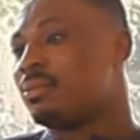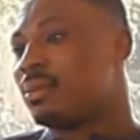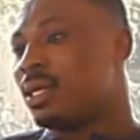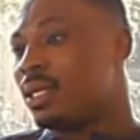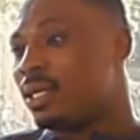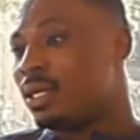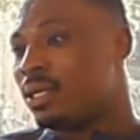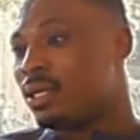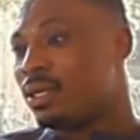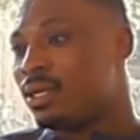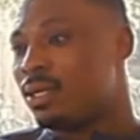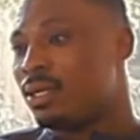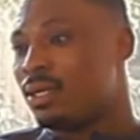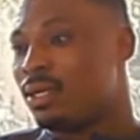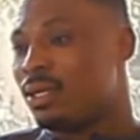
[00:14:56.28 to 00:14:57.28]
Malik,
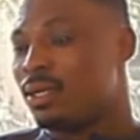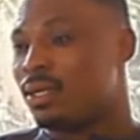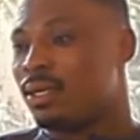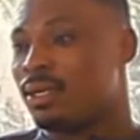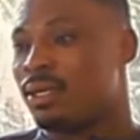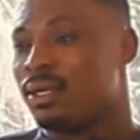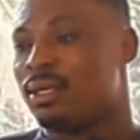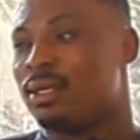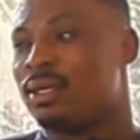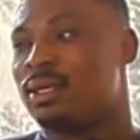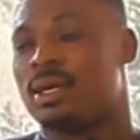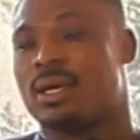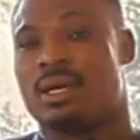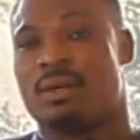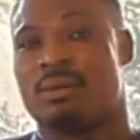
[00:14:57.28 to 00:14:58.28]

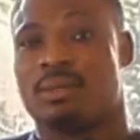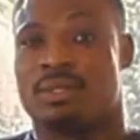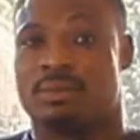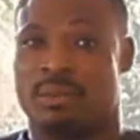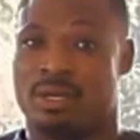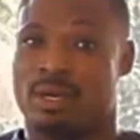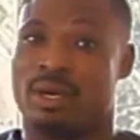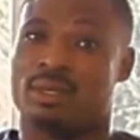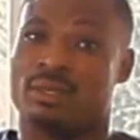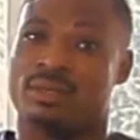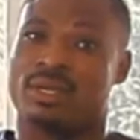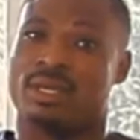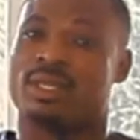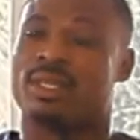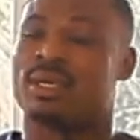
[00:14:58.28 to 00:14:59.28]
I will speak our
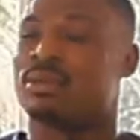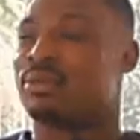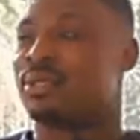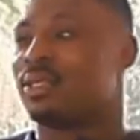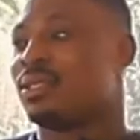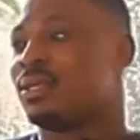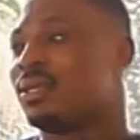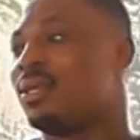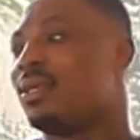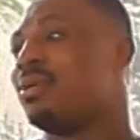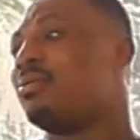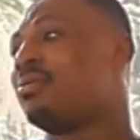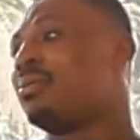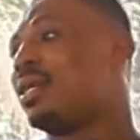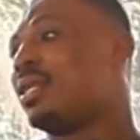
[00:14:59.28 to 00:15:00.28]
local language.
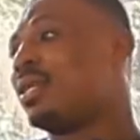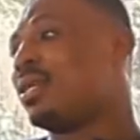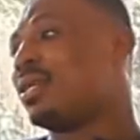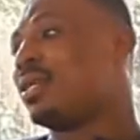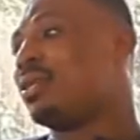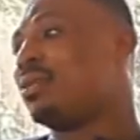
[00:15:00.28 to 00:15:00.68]
Malik,